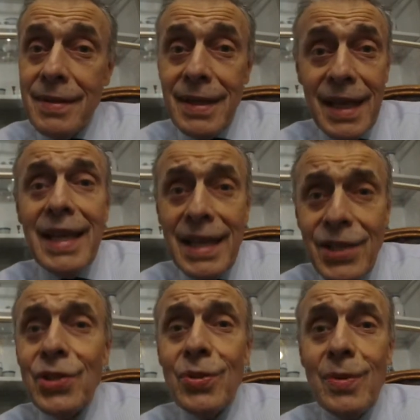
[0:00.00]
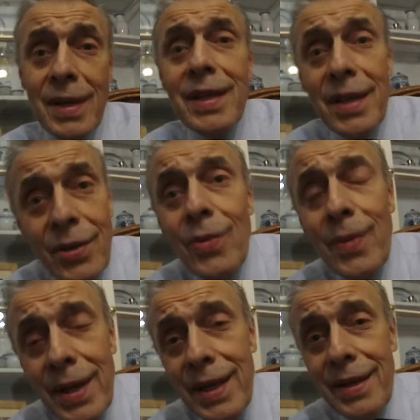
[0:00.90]
can issue an
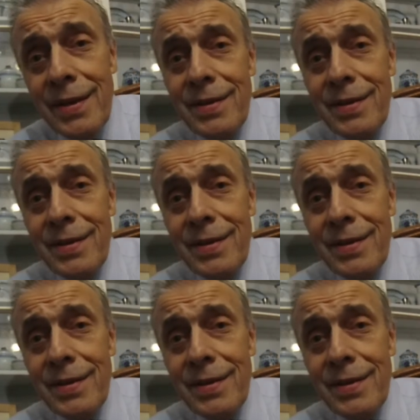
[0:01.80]
annuity.